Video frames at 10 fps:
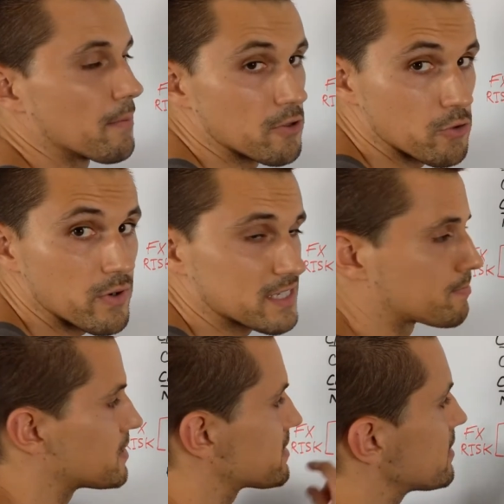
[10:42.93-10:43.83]
a US
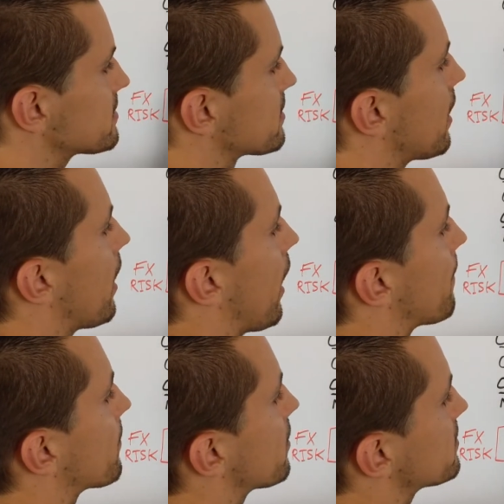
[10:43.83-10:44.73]
business,
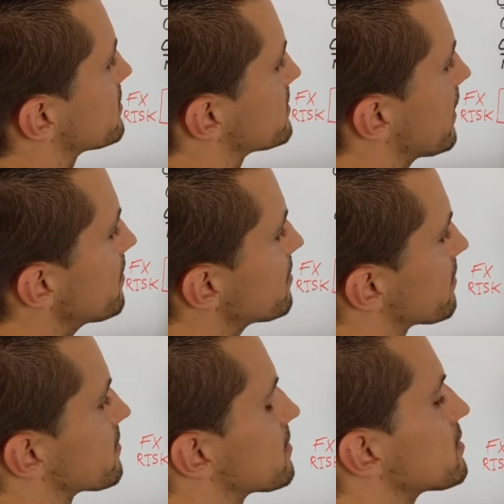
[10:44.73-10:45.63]
I'm gonna send
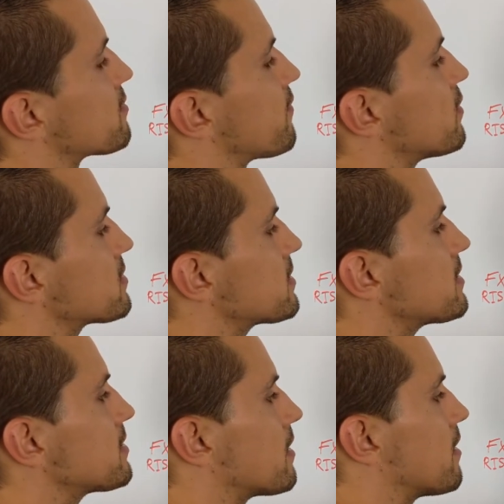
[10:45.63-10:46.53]
these
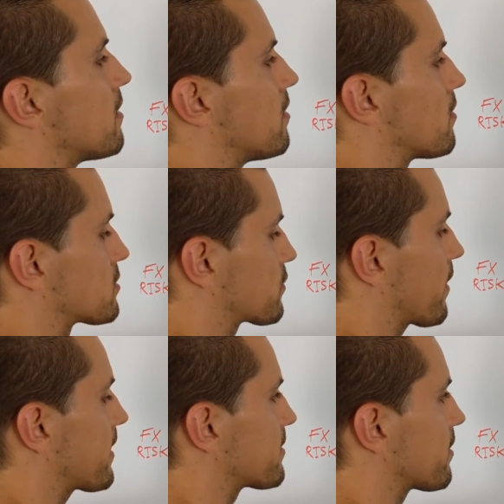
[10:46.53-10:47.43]
40
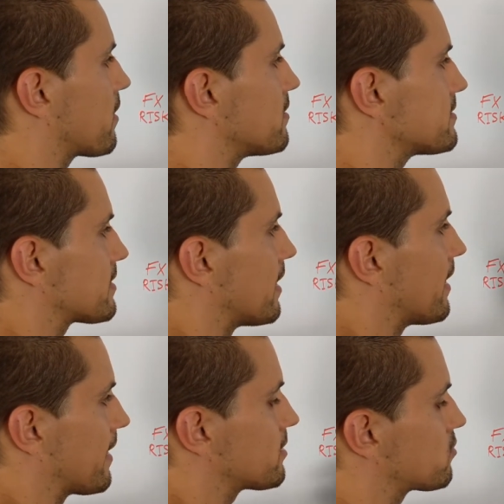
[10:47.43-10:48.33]
Australian dollars
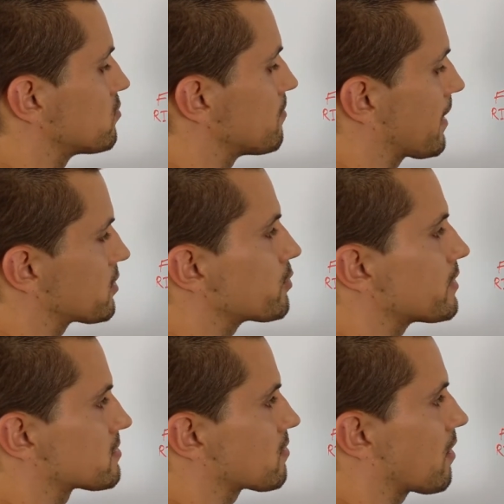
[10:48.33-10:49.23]
into my
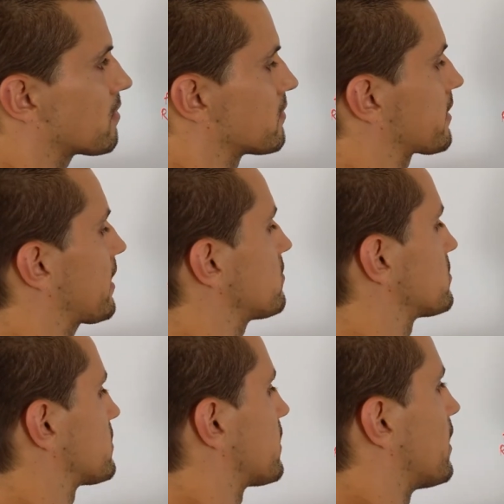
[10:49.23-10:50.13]
US dollar
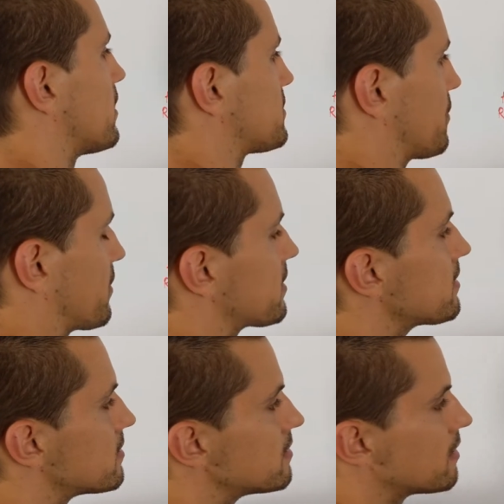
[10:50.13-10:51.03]
account. So
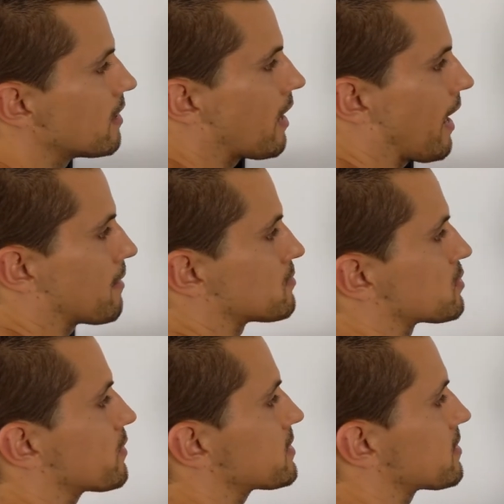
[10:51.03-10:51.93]
here I'm
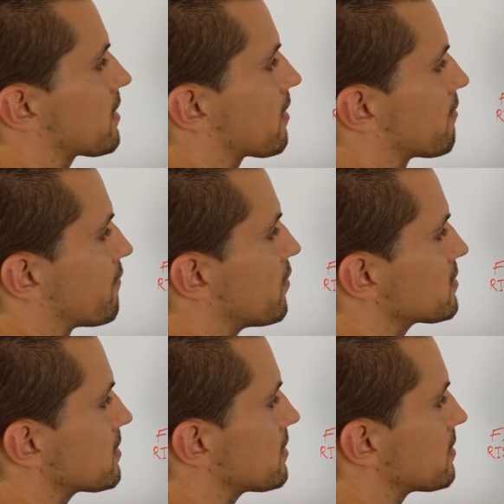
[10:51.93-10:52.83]
switching
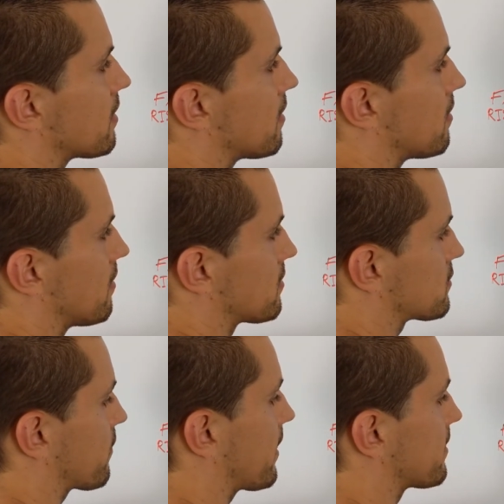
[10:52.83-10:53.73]
40
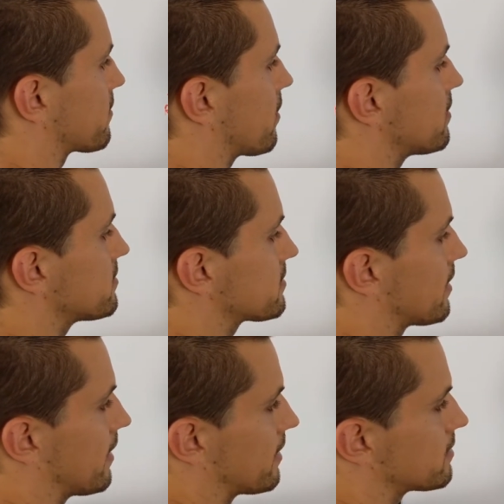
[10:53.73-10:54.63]
Australian dollars
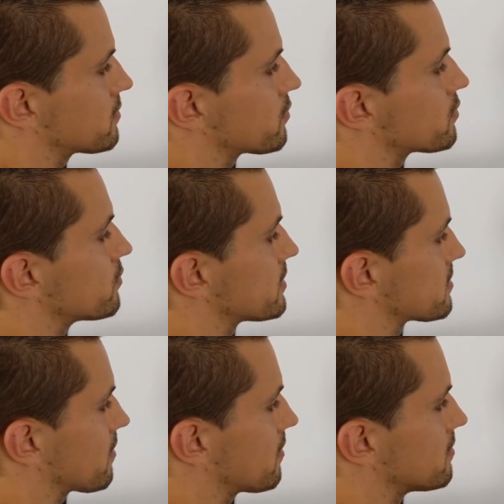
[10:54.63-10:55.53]
into
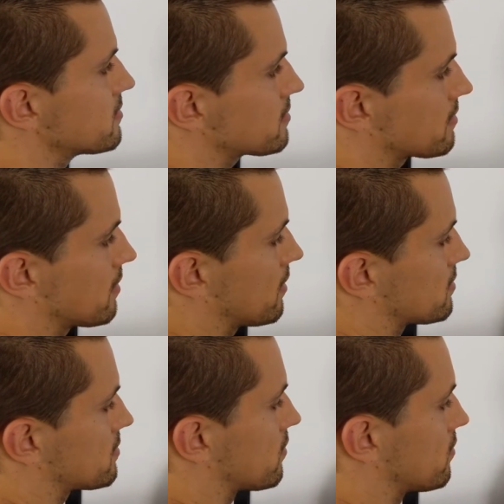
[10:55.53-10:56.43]
US dollars.
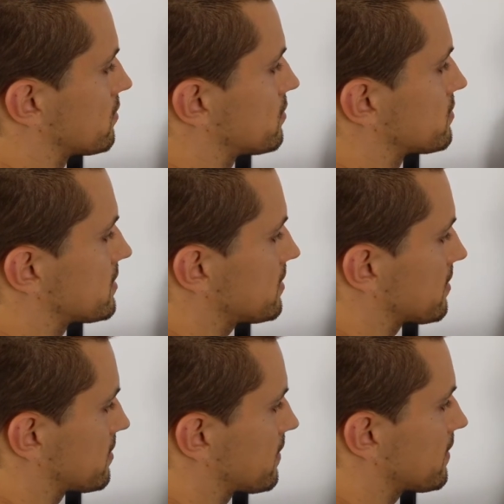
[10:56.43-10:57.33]
So you see
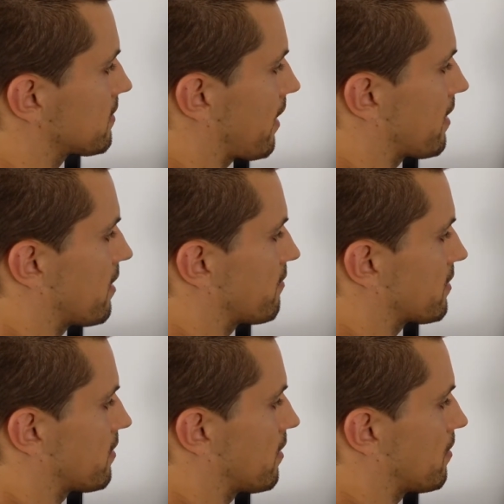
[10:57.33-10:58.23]
that here I have
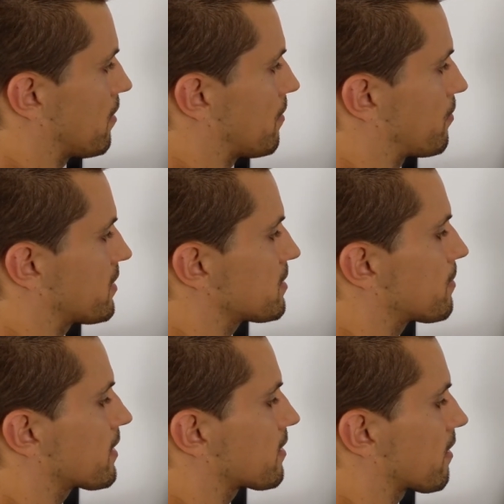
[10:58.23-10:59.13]
a pretty
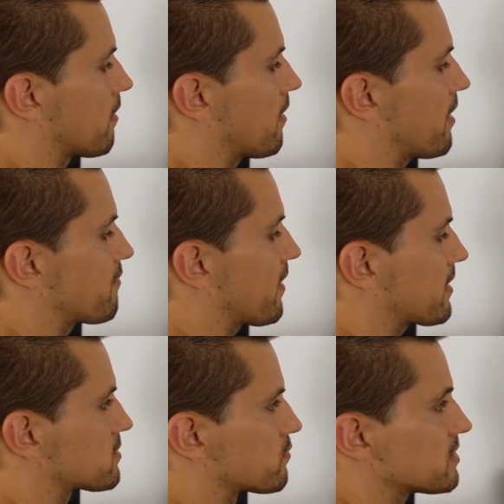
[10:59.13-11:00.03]
big
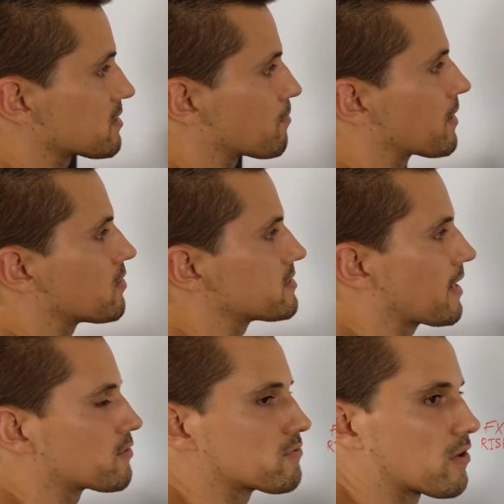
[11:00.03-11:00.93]
FX risk because
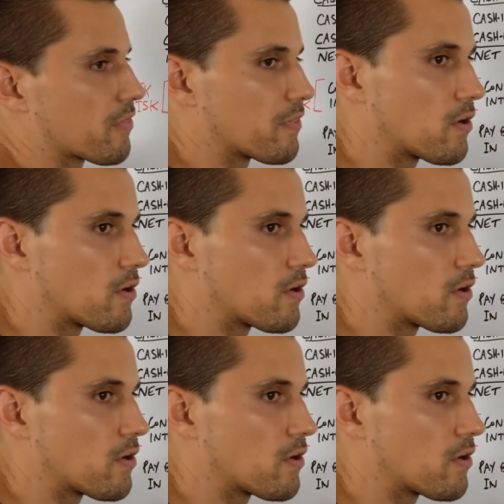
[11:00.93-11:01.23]
I do not